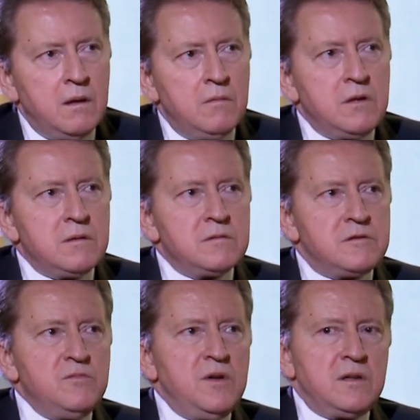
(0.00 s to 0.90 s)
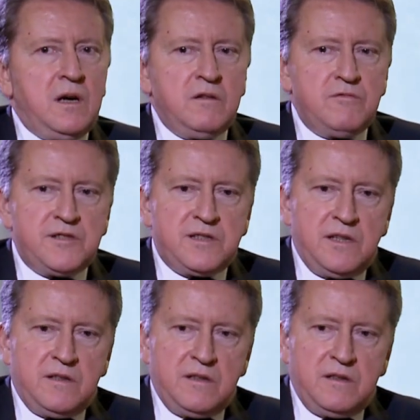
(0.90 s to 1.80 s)
Well, Suman, I would
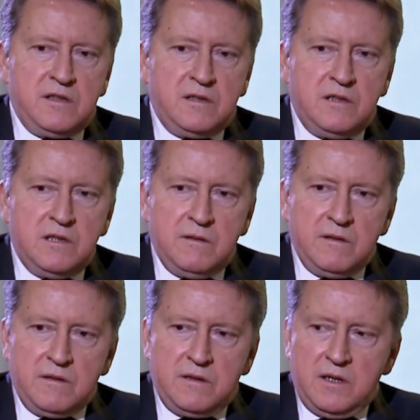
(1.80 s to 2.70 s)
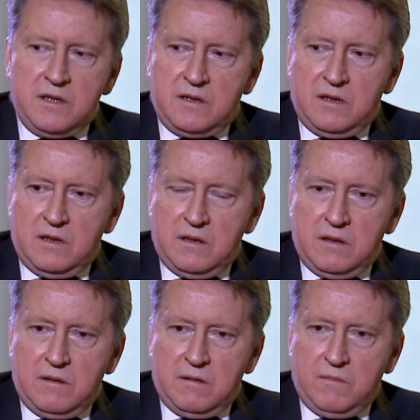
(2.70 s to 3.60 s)
say that th uh, that
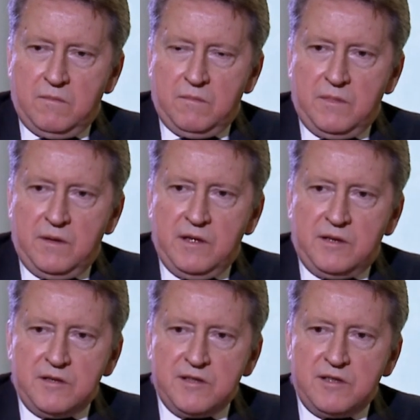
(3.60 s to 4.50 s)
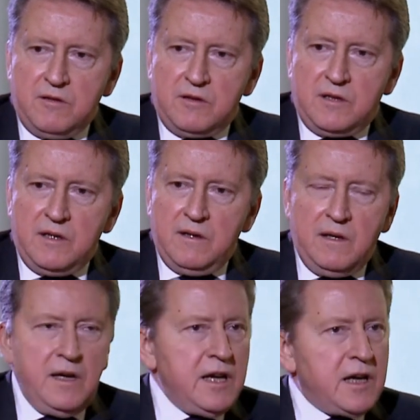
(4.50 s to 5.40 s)
uh, it is not
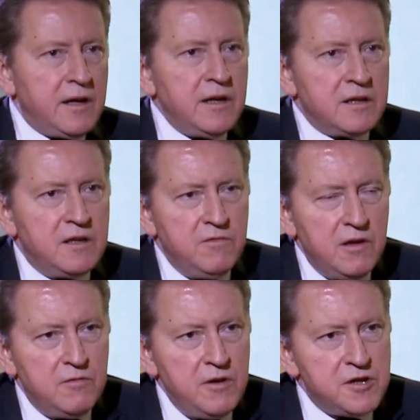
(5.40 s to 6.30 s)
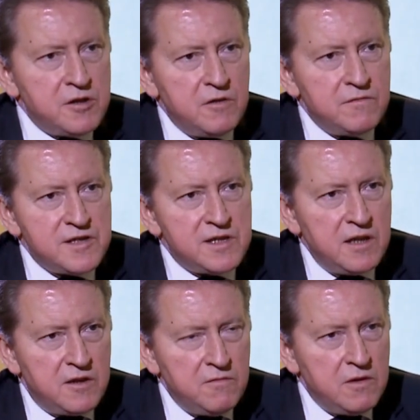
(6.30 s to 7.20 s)
really a correct evaluation of the
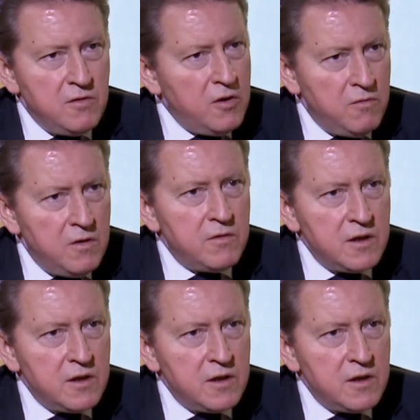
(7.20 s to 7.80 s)
state of our, of our